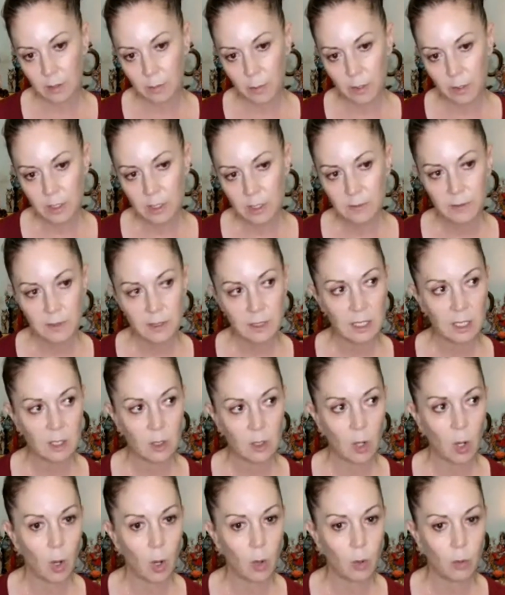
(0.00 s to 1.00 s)
The body's
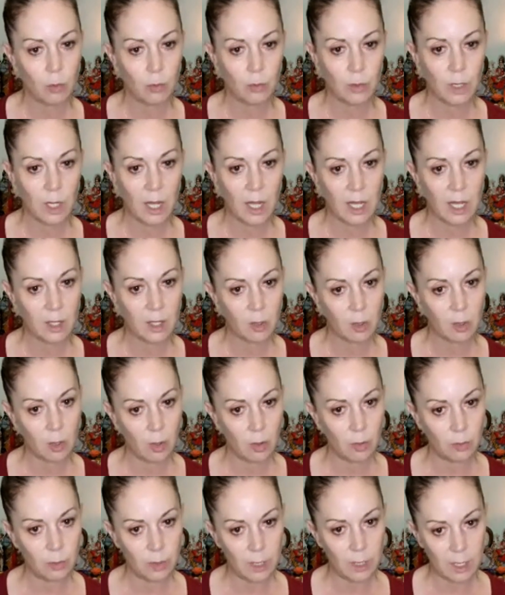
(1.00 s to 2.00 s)
feeling colder and
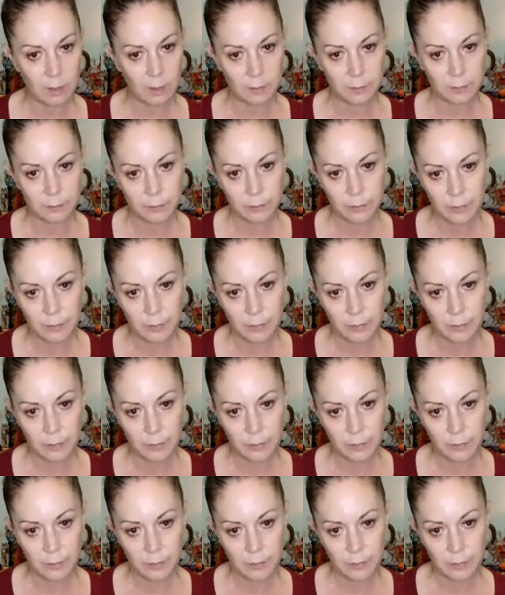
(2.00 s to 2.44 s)
colder.